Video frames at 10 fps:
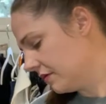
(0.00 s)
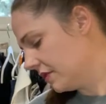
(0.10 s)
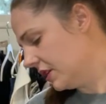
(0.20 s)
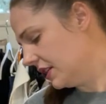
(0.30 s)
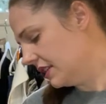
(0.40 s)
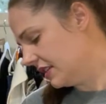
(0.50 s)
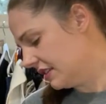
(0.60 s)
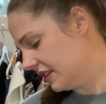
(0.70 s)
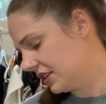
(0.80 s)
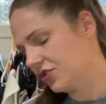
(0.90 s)
sorry, this
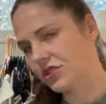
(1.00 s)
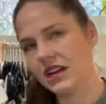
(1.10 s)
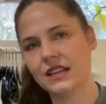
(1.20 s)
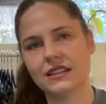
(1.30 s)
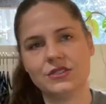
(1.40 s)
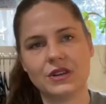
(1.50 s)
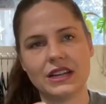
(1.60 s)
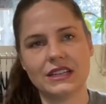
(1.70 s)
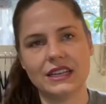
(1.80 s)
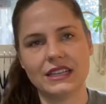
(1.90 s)
has like a dry the dry
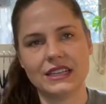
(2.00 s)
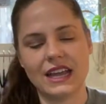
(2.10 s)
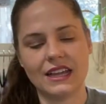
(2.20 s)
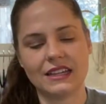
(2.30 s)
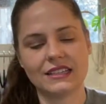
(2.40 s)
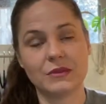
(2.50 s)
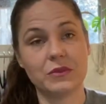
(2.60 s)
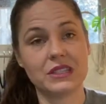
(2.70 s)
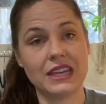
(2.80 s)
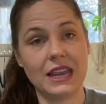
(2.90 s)
cleaning tag and
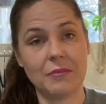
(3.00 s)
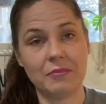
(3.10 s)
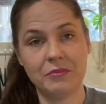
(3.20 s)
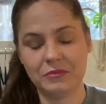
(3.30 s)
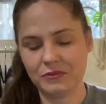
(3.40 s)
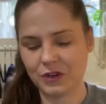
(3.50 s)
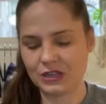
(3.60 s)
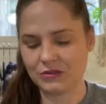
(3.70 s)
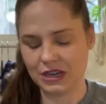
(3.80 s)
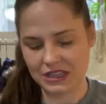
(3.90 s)
someone's name
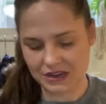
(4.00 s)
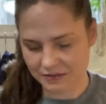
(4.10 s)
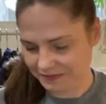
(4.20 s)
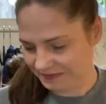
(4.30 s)
written right there.